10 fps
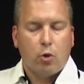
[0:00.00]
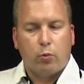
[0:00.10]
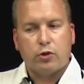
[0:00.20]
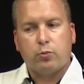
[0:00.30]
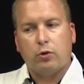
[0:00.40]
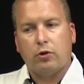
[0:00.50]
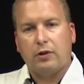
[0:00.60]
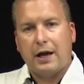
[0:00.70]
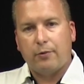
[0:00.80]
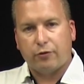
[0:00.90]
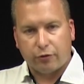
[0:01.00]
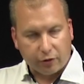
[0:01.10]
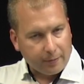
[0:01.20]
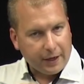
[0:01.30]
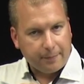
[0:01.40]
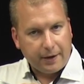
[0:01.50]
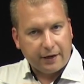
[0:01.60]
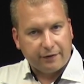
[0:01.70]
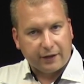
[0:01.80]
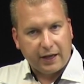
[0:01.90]
which will allow a certain amount of
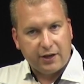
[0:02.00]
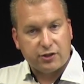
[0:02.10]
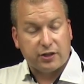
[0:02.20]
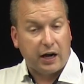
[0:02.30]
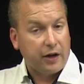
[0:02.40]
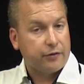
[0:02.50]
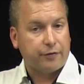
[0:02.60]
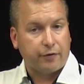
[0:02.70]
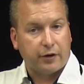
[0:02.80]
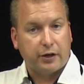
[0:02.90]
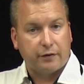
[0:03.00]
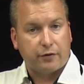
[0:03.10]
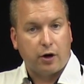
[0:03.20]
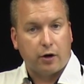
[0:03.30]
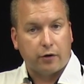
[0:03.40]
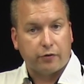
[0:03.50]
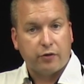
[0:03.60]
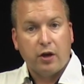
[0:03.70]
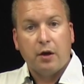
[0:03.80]
modification on the front end of cars,